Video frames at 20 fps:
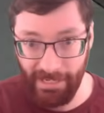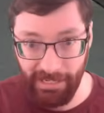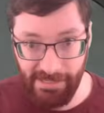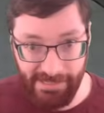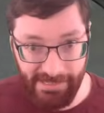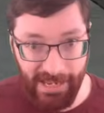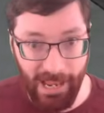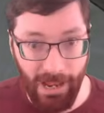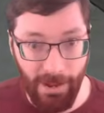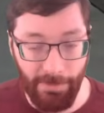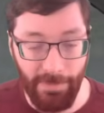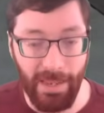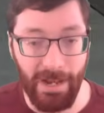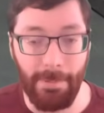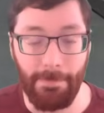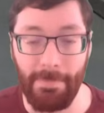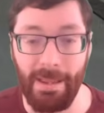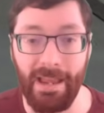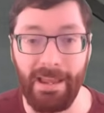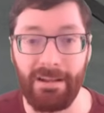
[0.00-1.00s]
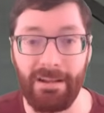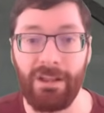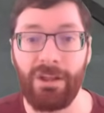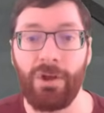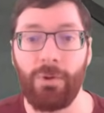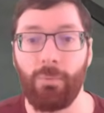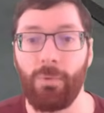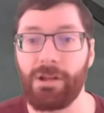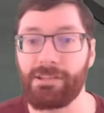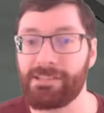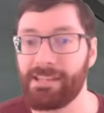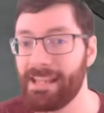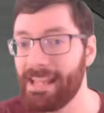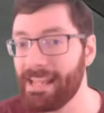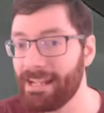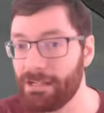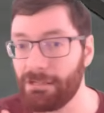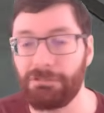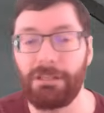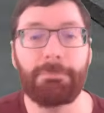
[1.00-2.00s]
sound that it made was
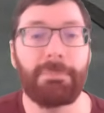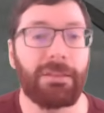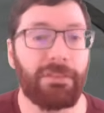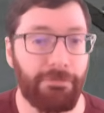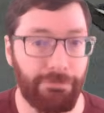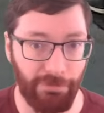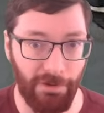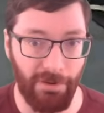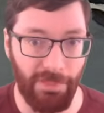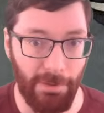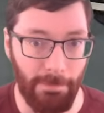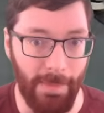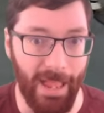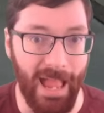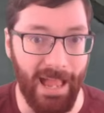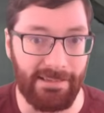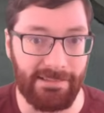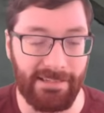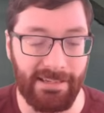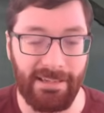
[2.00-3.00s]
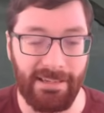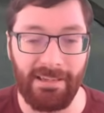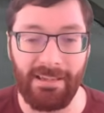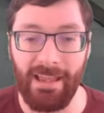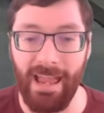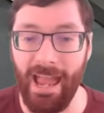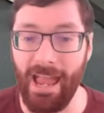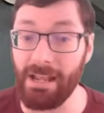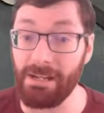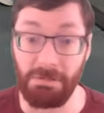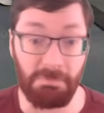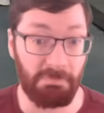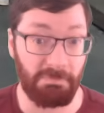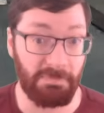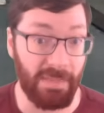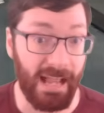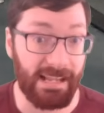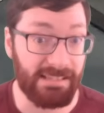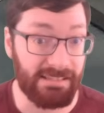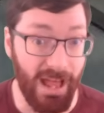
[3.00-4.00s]
it clipping the front of the mask, and
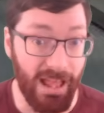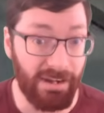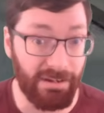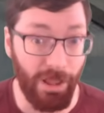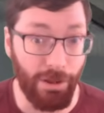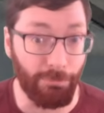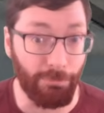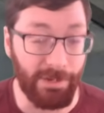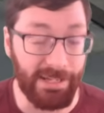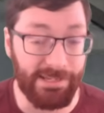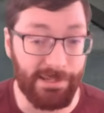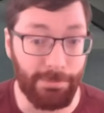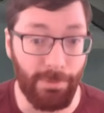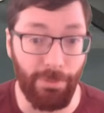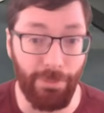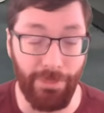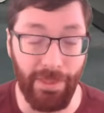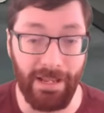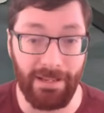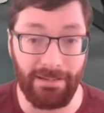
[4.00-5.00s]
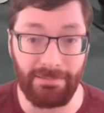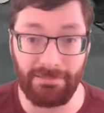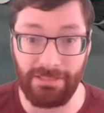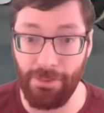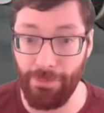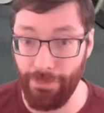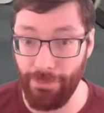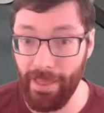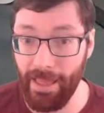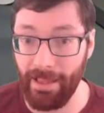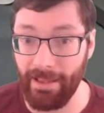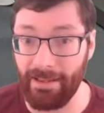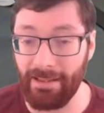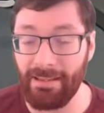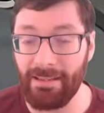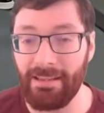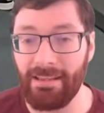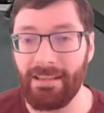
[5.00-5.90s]
that's not an unreasonable thing to think.